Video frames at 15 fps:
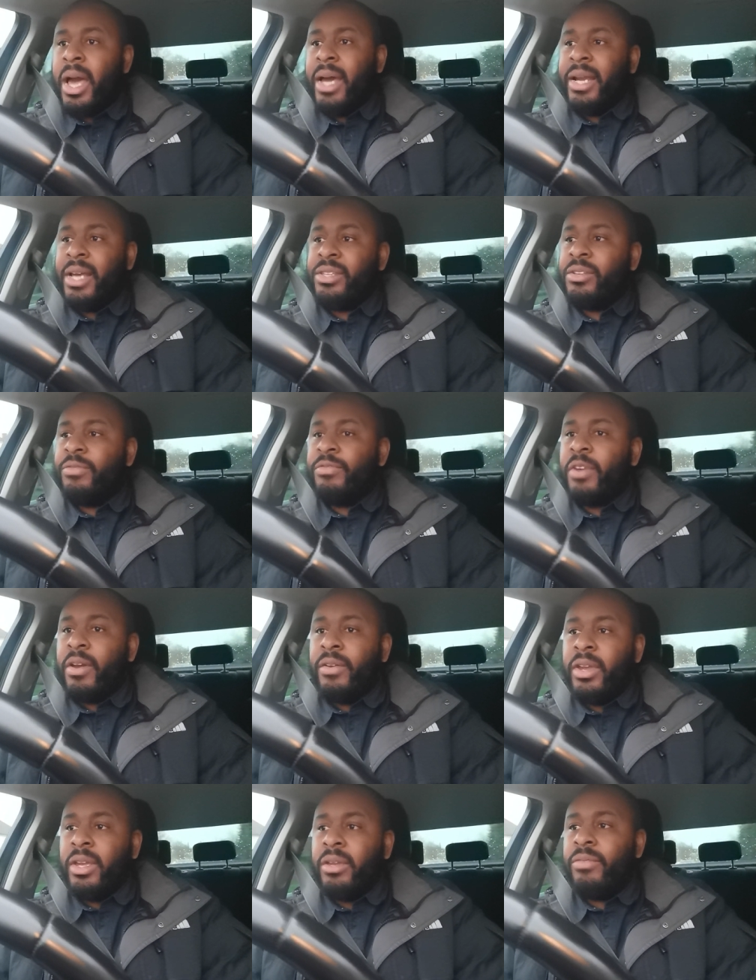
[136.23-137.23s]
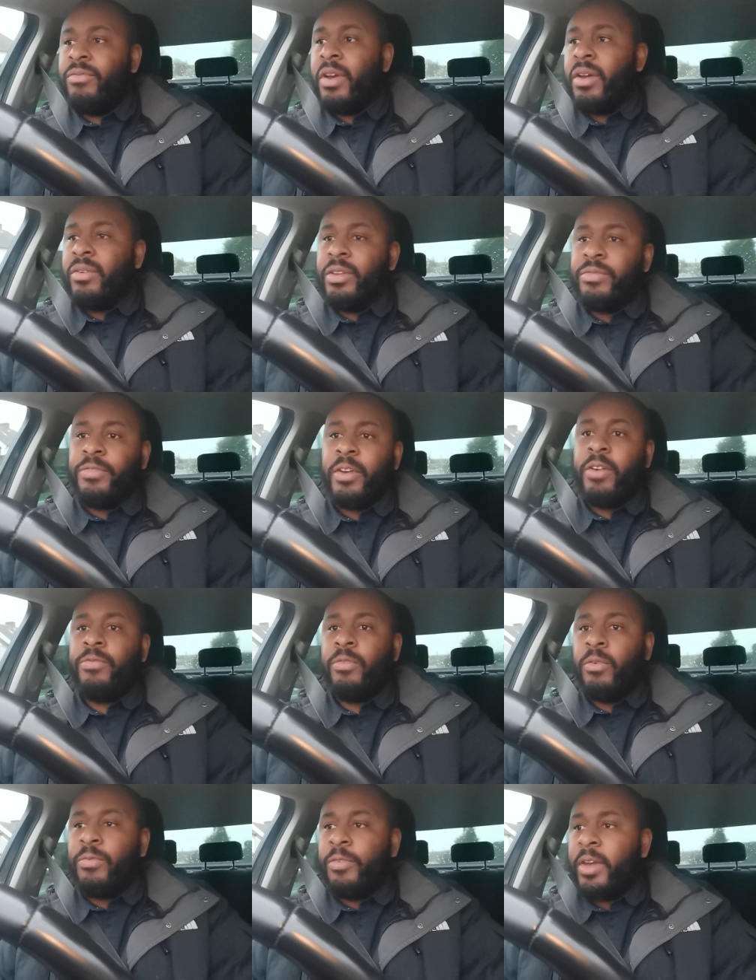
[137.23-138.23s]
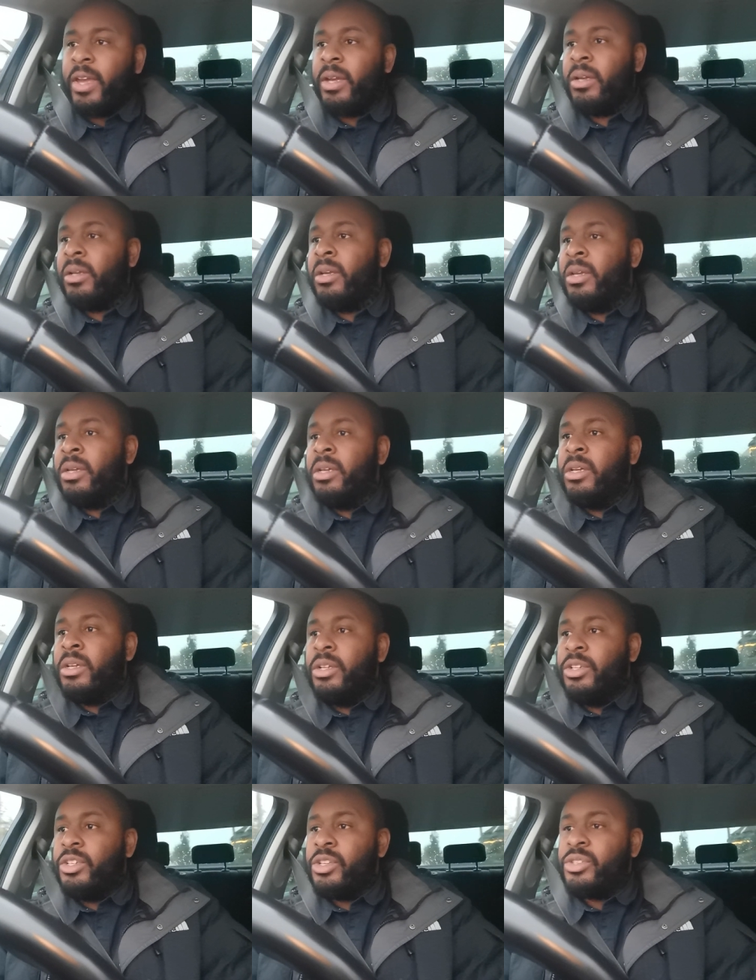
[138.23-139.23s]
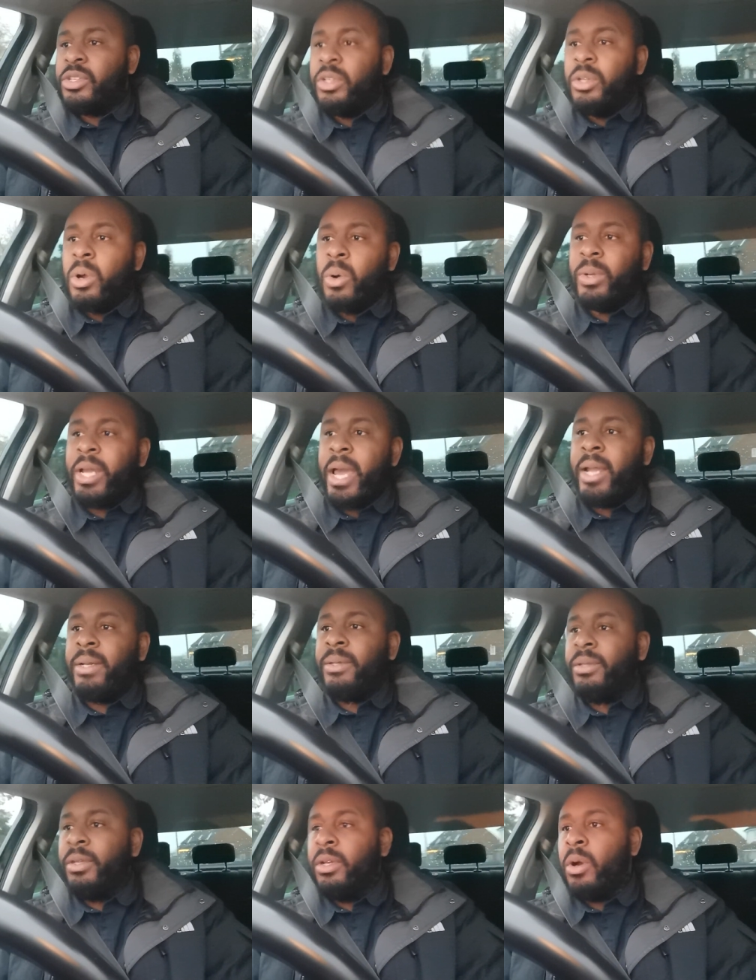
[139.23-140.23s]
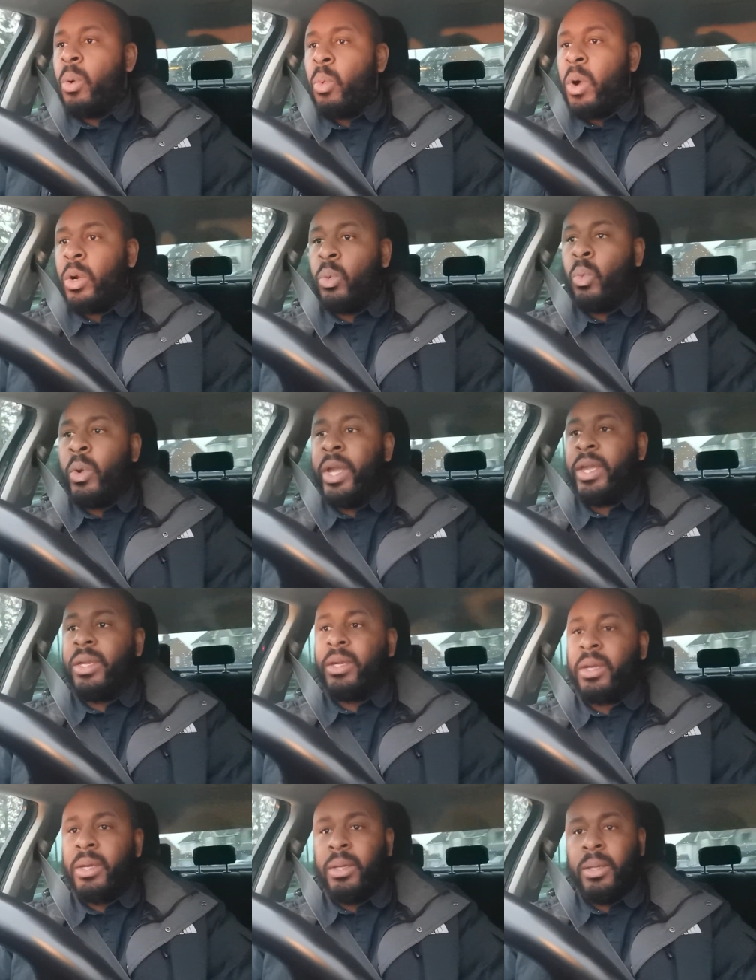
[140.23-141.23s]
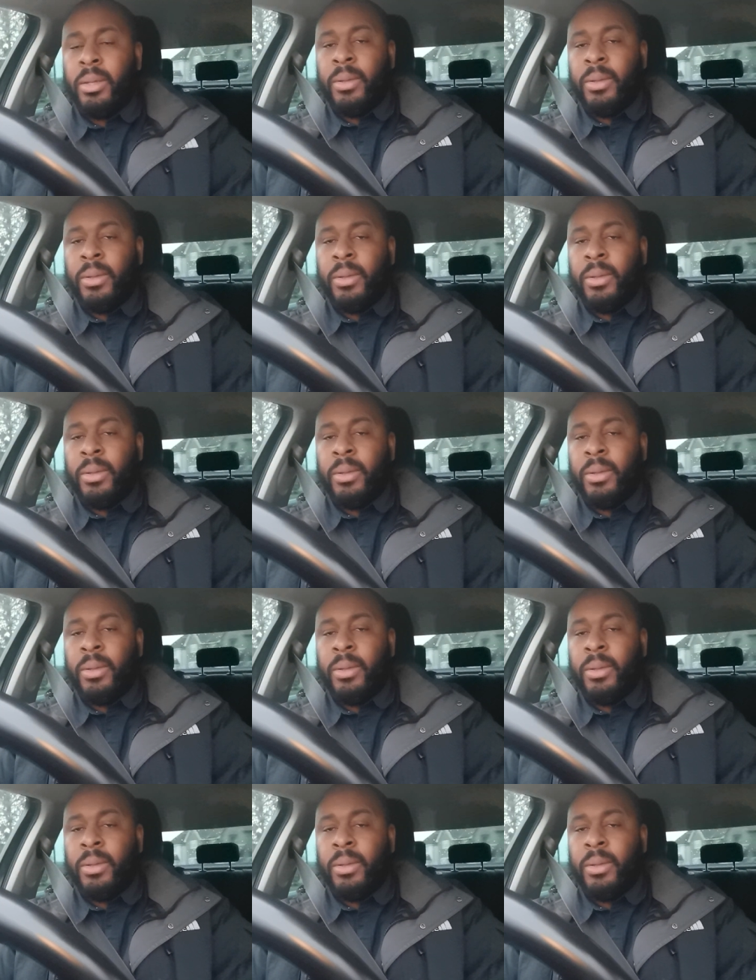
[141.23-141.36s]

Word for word: And that's a very, very fearful thing just to know that, you know, one week